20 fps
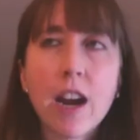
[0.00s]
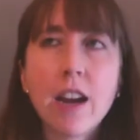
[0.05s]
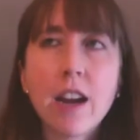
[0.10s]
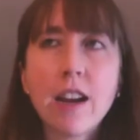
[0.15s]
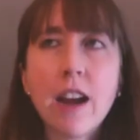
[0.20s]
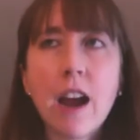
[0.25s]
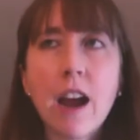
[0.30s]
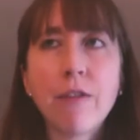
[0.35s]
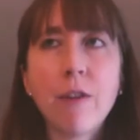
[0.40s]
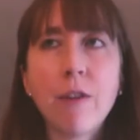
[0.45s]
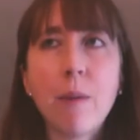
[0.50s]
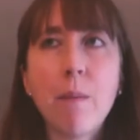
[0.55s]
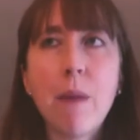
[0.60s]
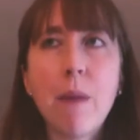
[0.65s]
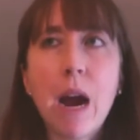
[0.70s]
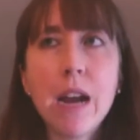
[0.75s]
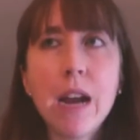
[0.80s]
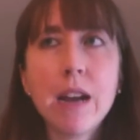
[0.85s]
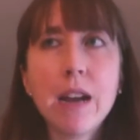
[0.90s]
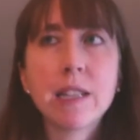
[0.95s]
Yeah. From
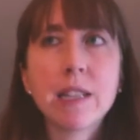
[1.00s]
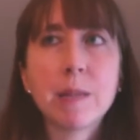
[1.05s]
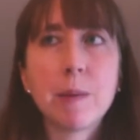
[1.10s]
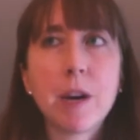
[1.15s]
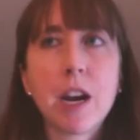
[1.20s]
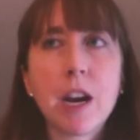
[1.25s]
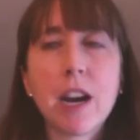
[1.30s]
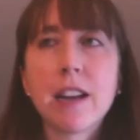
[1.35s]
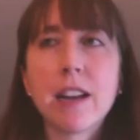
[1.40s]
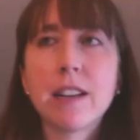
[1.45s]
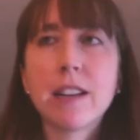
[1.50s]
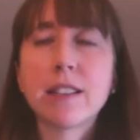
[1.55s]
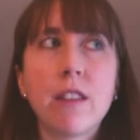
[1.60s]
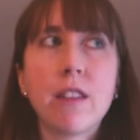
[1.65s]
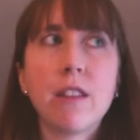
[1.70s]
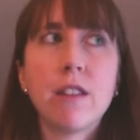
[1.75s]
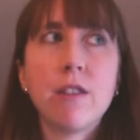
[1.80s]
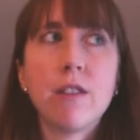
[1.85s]
my experience,